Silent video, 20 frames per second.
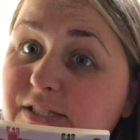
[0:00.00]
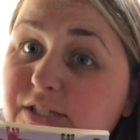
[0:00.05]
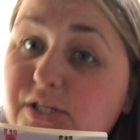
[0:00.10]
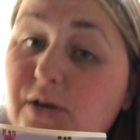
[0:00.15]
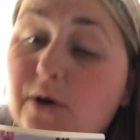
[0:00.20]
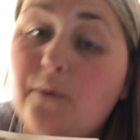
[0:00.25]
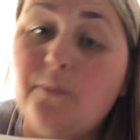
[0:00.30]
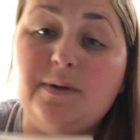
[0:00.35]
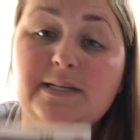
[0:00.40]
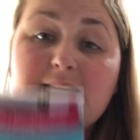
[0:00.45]

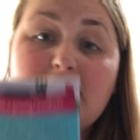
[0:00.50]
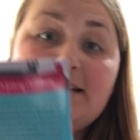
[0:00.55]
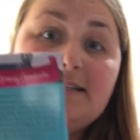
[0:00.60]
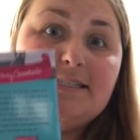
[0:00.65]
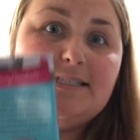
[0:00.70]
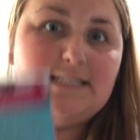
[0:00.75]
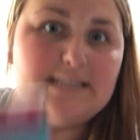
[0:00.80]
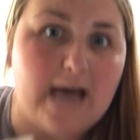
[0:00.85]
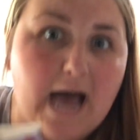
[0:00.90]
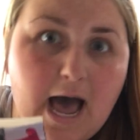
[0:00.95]
so it was
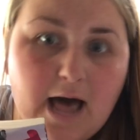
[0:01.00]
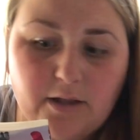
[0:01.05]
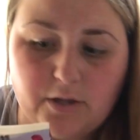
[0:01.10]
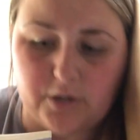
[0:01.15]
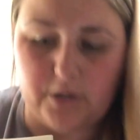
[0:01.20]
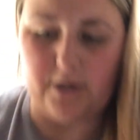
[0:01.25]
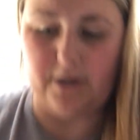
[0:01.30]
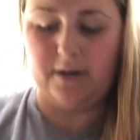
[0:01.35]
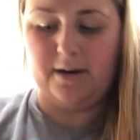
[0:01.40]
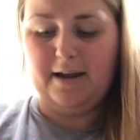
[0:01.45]

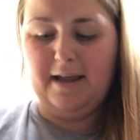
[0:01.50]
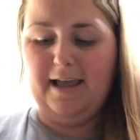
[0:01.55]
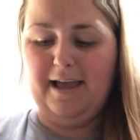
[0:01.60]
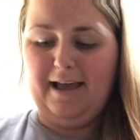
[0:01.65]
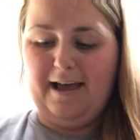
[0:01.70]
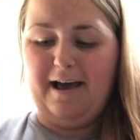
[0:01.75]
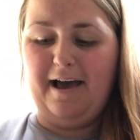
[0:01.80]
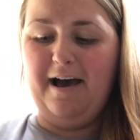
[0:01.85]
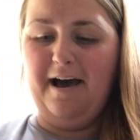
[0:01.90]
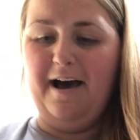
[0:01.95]

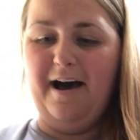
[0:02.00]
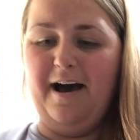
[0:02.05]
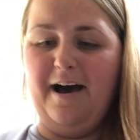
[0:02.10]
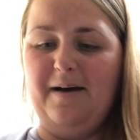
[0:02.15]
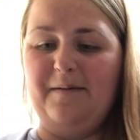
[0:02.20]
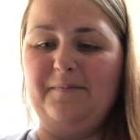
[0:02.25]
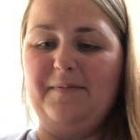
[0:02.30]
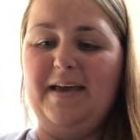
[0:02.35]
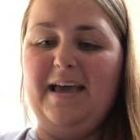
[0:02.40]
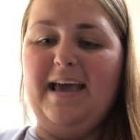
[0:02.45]

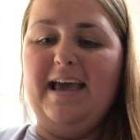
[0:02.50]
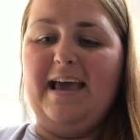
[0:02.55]
$1.